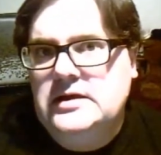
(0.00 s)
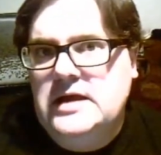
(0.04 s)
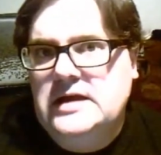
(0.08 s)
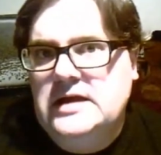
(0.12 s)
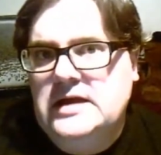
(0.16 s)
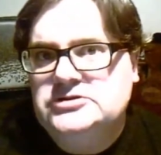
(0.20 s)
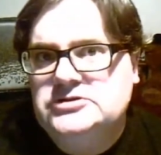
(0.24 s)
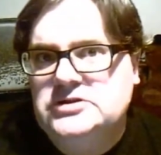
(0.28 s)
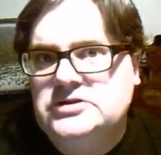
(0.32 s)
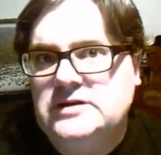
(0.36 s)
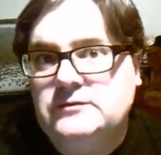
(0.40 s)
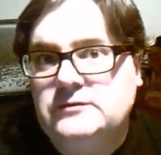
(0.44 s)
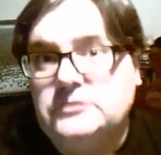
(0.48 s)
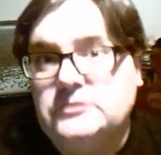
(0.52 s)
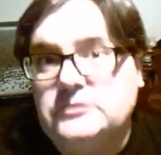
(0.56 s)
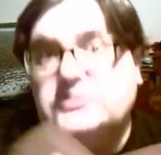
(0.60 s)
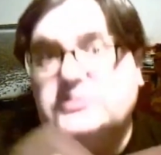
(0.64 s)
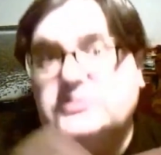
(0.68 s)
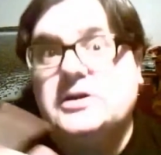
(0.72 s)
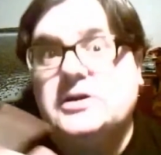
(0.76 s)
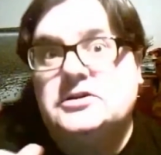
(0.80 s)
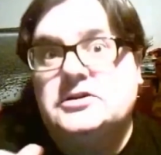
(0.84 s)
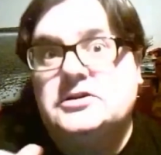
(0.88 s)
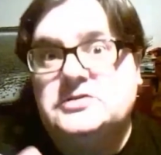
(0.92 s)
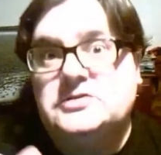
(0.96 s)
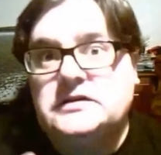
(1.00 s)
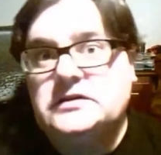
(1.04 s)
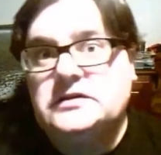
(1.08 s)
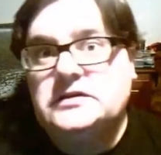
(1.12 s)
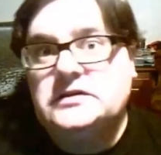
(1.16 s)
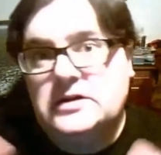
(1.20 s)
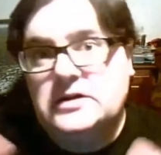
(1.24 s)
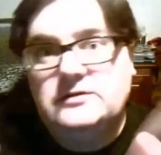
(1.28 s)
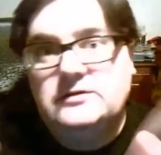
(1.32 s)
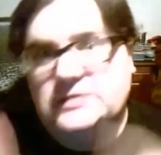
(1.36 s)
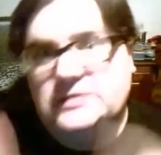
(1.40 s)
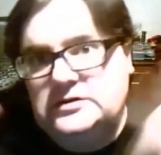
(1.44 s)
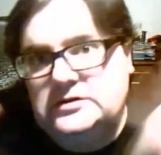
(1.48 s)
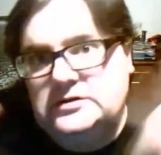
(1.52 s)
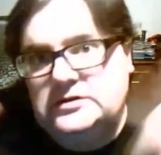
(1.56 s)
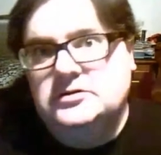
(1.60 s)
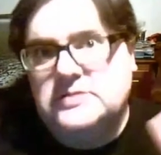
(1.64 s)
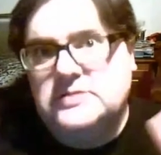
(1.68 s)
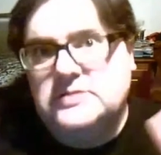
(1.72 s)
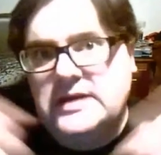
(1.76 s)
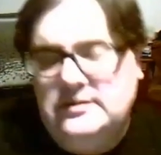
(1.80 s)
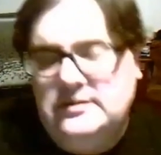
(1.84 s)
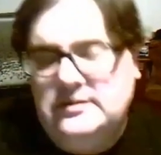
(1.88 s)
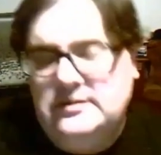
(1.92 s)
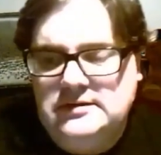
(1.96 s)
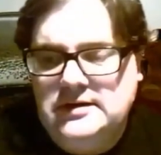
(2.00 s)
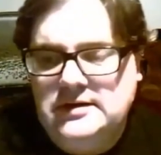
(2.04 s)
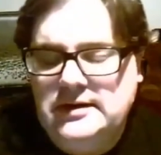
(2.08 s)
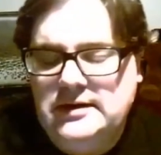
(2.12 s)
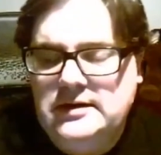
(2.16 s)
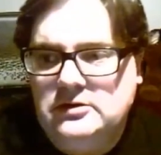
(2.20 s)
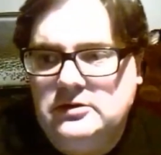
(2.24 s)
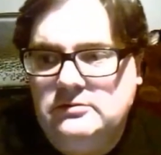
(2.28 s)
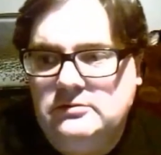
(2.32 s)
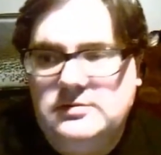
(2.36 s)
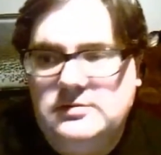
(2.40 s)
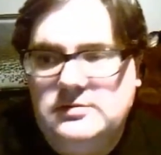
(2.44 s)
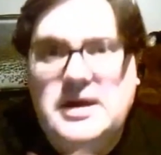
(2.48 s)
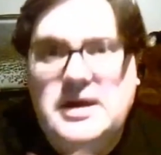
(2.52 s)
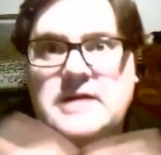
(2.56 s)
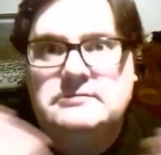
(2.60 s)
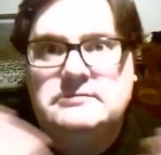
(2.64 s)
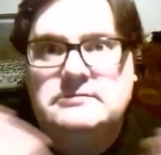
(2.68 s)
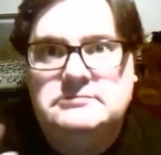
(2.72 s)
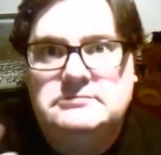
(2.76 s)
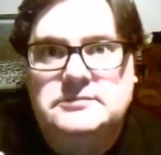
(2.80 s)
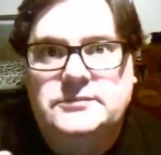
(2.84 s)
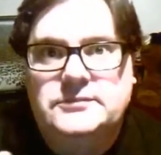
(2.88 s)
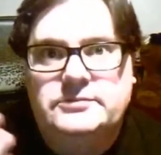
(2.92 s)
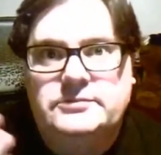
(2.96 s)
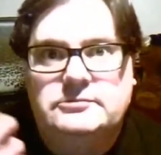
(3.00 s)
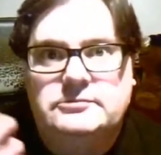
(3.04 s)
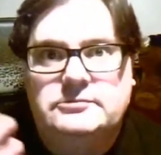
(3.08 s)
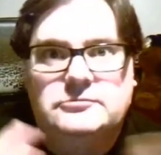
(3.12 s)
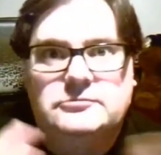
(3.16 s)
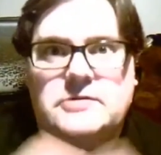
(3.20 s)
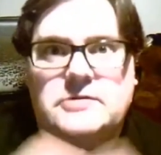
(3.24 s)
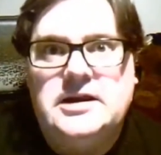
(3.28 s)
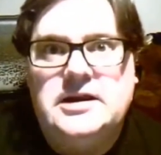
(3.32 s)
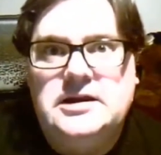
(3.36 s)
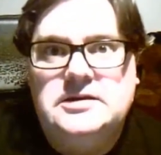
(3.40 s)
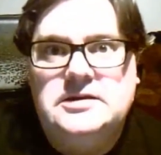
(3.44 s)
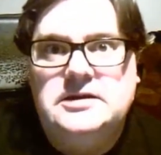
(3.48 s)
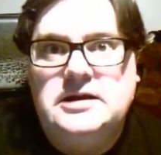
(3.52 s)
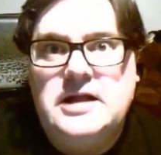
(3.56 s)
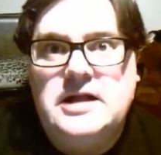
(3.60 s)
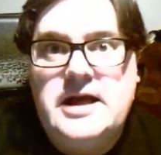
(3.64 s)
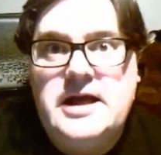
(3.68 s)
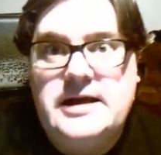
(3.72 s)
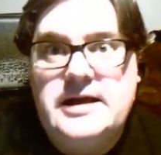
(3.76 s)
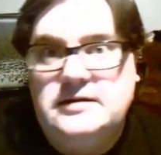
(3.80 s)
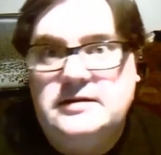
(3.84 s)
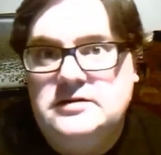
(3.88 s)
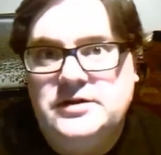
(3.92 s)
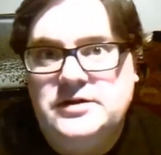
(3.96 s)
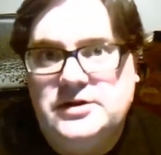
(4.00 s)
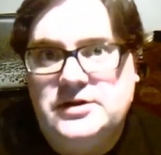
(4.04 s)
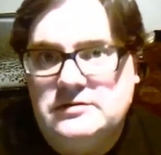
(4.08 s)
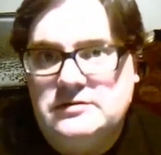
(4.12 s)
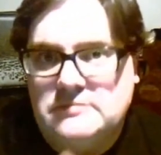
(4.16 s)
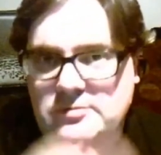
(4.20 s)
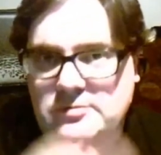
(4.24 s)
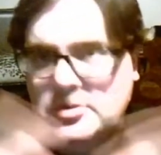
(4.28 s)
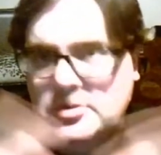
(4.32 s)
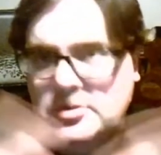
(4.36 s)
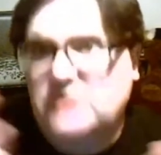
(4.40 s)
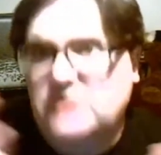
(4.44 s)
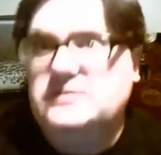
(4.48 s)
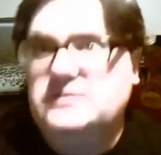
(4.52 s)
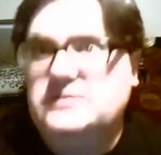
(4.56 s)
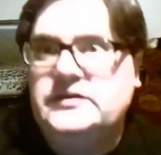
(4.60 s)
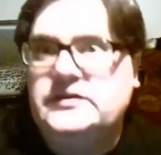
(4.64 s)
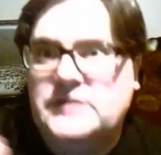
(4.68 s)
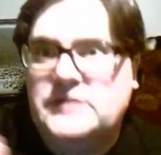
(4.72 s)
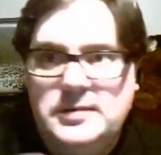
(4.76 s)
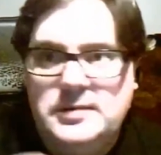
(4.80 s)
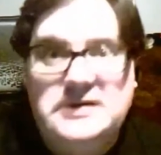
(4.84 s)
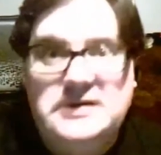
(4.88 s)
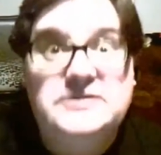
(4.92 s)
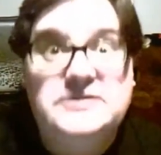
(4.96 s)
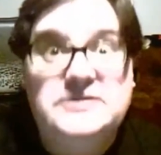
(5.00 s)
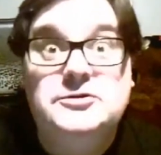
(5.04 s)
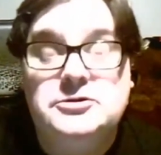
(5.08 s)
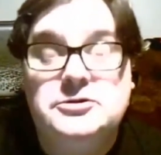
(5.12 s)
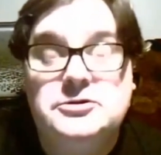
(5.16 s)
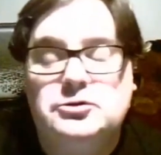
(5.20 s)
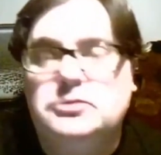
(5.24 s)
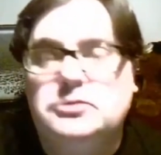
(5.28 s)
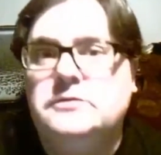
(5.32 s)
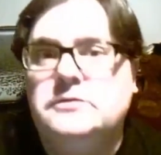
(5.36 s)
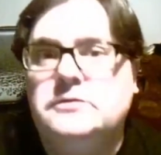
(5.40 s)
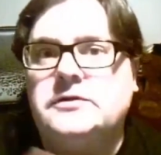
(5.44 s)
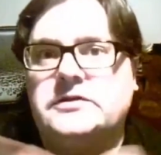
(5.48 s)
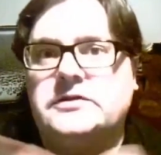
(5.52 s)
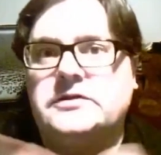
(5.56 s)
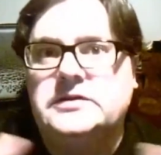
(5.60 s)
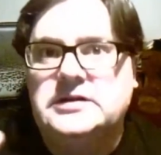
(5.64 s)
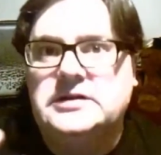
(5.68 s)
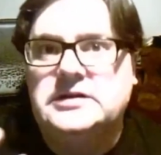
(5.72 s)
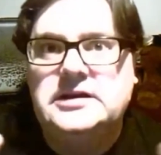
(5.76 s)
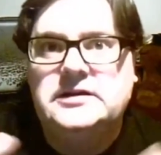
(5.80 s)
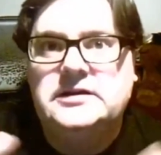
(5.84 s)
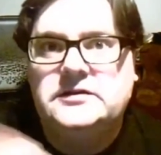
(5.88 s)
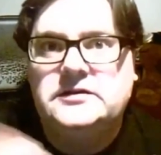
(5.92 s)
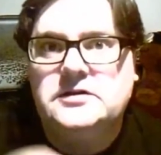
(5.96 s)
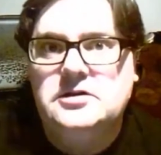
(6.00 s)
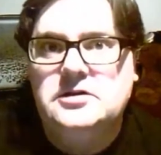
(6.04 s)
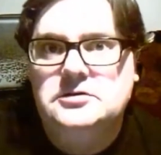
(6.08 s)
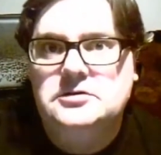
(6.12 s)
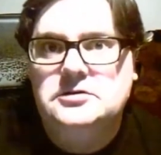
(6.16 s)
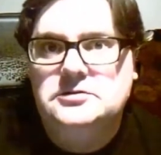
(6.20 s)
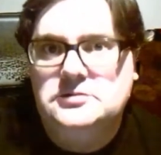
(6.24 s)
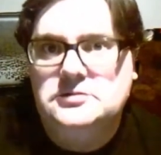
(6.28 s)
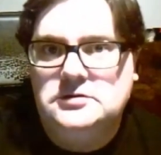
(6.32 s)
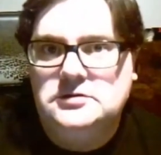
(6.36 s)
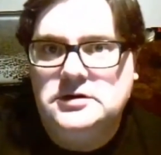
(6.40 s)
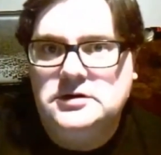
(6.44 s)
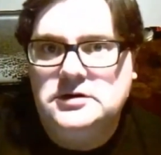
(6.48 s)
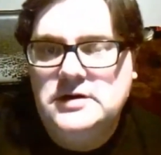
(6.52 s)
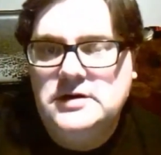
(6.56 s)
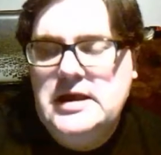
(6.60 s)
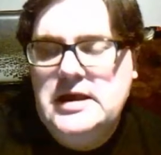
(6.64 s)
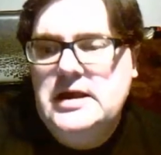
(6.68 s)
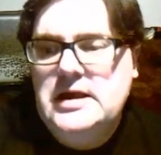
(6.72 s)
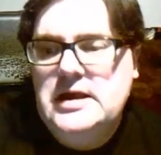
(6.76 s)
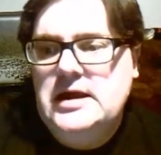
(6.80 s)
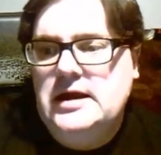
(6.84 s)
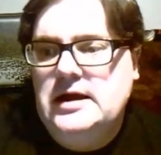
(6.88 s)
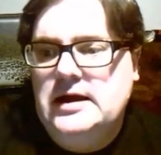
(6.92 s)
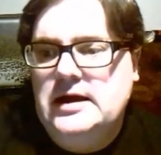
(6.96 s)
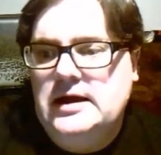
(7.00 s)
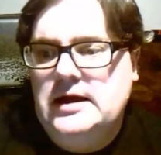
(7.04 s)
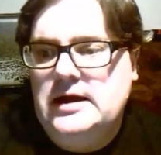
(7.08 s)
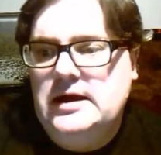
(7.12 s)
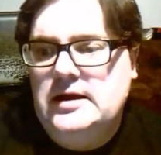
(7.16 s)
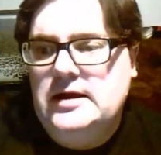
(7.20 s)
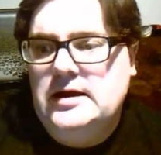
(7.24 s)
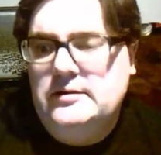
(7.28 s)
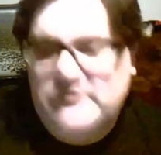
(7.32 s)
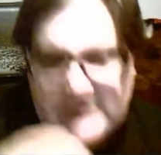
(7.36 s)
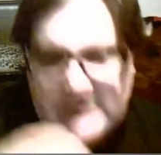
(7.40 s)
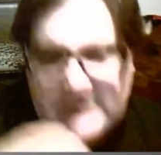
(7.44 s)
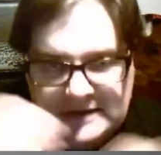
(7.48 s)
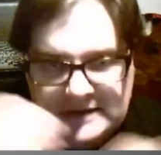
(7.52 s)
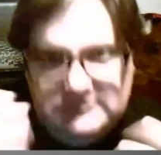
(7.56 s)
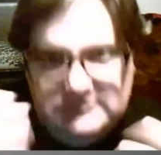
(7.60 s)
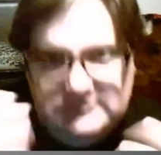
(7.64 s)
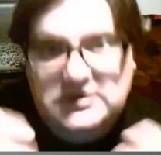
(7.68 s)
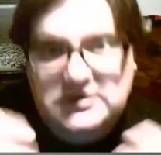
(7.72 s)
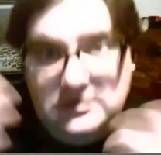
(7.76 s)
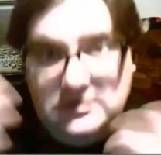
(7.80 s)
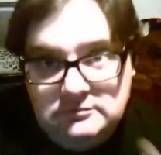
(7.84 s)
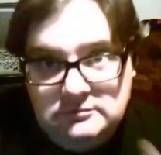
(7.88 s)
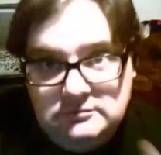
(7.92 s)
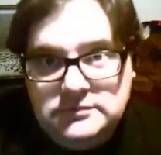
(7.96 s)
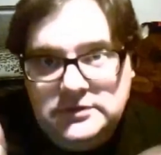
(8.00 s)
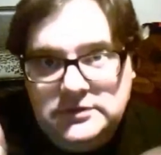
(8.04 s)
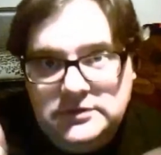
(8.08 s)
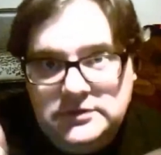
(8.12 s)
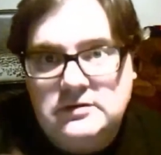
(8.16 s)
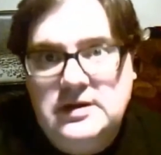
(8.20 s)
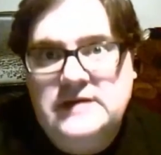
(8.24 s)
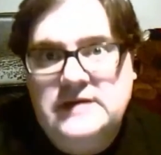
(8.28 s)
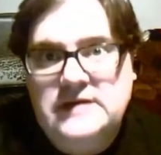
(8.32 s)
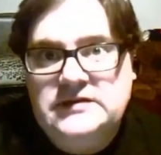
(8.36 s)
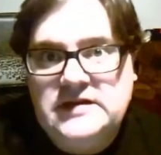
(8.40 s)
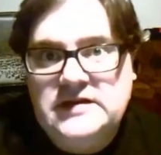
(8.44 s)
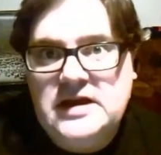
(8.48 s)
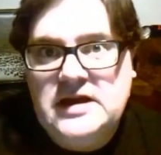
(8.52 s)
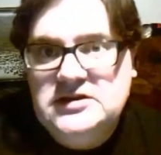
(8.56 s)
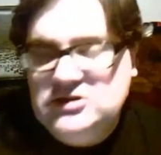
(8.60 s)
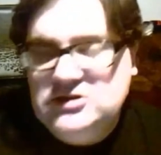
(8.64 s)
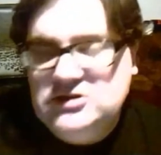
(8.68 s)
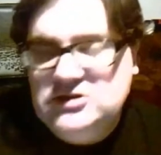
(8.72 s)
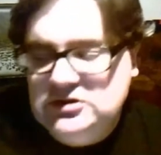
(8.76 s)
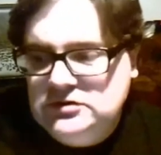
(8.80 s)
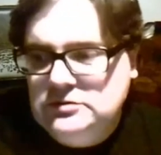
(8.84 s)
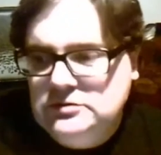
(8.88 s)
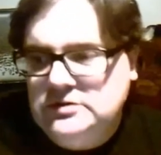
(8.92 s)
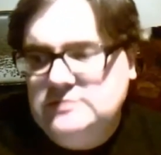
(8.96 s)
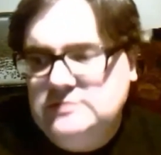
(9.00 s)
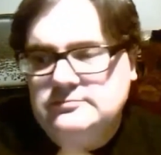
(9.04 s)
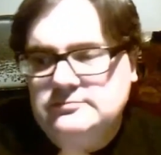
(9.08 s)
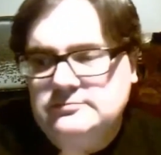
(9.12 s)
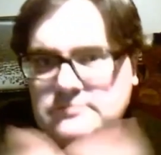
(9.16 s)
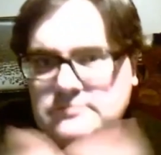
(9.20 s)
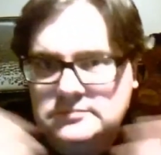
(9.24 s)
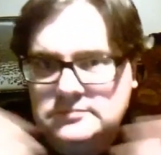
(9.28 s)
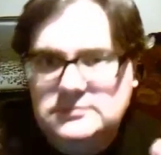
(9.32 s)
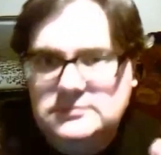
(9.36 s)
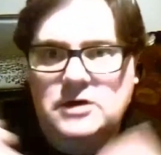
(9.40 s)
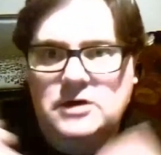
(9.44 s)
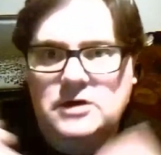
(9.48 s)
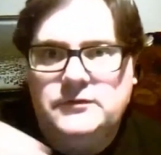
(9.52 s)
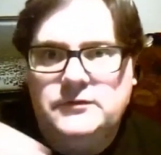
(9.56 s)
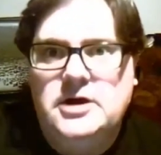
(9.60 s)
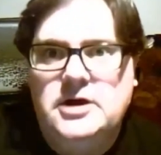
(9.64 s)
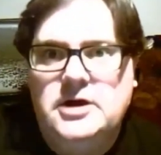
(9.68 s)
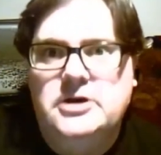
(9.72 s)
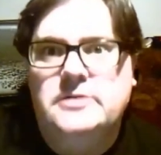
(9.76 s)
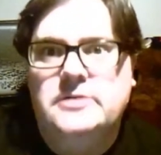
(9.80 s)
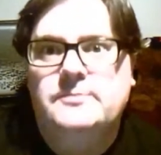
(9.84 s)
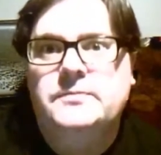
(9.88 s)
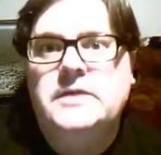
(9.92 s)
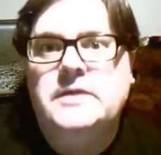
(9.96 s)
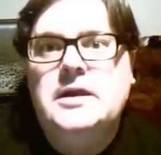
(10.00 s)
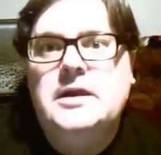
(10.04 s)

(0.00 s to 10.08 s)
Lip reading: Azure infrastructure as a service, and you get that running in the cloud. You can remote desktop into it, or if it's a Linux kernel or that, you can SSH into it, and off you go.